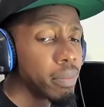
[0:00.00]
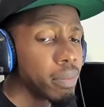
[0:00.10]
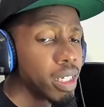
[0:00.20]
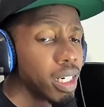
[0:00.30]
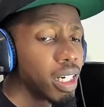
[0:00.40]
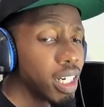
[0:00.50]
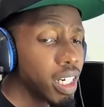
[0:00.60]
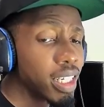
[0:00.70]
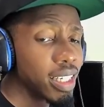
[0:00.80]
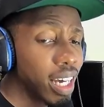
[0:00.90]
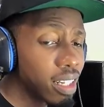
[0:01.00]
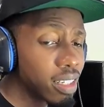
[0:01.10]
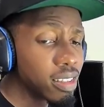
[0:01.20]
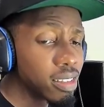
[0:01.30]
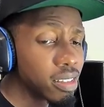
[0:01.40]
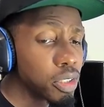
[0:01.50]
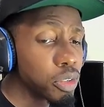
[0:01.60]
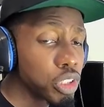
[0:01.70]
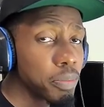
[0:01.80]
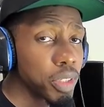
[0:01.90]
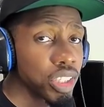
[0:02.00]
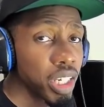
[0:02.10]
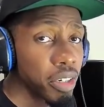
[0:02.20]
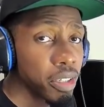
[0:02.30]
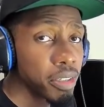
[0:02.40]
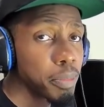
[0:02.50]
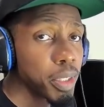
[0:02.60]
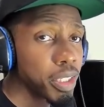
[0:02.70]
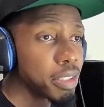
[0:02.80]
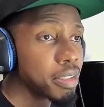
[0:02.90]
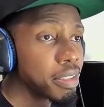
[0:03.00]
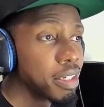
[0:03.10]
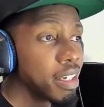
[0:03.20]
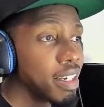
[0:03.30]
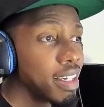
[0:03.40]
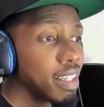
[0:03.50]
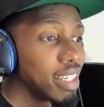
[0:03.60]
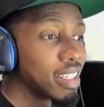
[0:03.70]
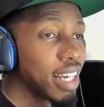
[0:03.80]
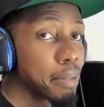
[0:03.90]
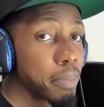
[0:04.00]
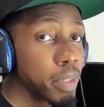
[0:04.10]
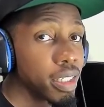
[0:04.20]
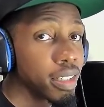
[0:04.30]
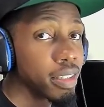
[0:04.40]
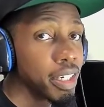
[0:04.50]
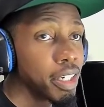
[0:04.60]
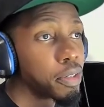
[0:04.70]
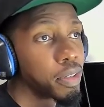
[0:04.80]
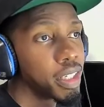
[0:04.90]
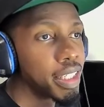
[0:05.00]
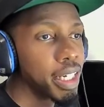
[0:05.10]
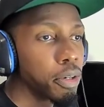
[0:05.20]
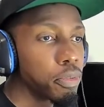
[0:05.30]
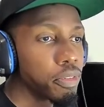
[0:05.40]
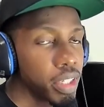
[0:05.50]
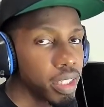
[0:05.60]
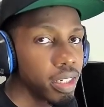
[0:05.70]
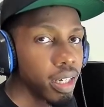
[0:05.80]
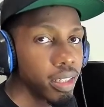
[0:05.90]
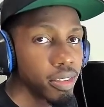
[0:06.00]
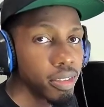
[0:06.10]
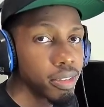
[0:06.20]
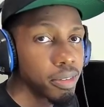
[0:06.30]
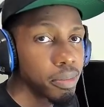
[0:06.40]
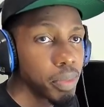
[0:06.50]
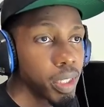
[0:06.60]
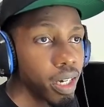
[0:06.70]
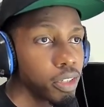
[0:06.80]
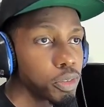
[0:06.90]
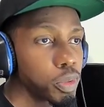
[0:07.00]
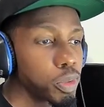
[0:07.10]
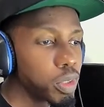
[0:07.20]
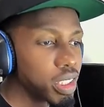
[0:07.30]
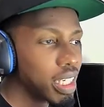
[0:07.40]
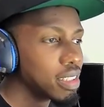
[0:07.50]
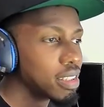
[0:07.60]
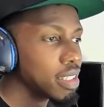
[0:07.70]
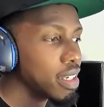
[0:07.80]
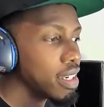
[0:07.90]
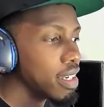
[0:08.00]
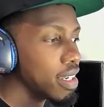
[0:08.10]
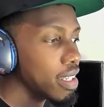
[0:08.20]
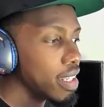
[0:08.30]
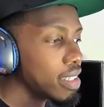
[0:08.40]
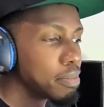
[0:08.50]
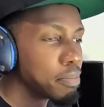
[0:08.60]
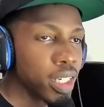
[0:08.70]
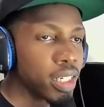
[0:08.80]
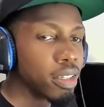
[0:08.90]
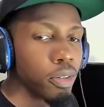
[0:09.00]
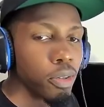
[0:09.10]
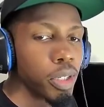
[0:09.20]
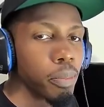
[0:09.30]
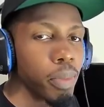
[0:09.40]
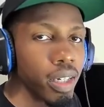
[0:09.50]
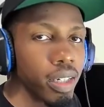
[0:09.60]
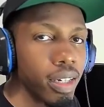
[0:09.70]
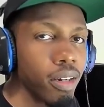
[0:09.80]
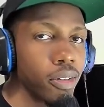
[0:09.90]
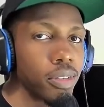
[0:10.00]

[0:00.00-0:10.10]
$100 you should be sharing, because that's a lot of money. Hell, anything over $50, be honest with you, because that's money to go in your bank account to